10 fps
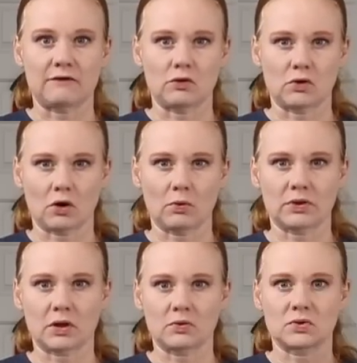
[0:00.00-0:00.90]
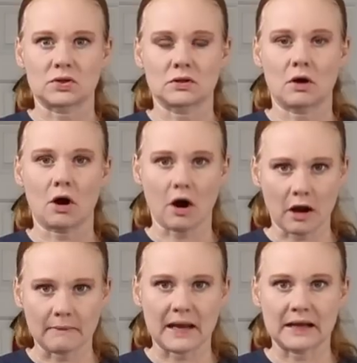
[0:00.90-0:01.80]
if you go with those
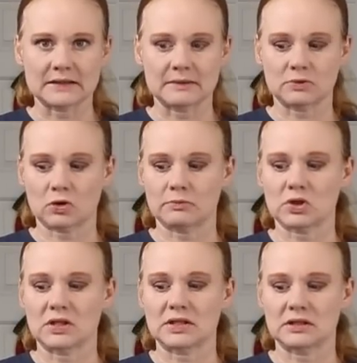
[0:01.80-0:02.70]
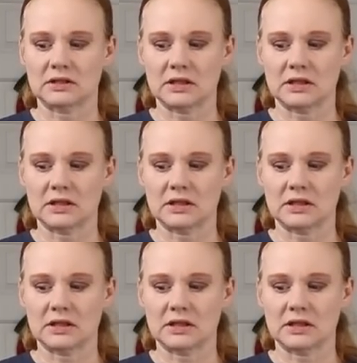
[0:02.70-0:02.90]
automatic subscriptions,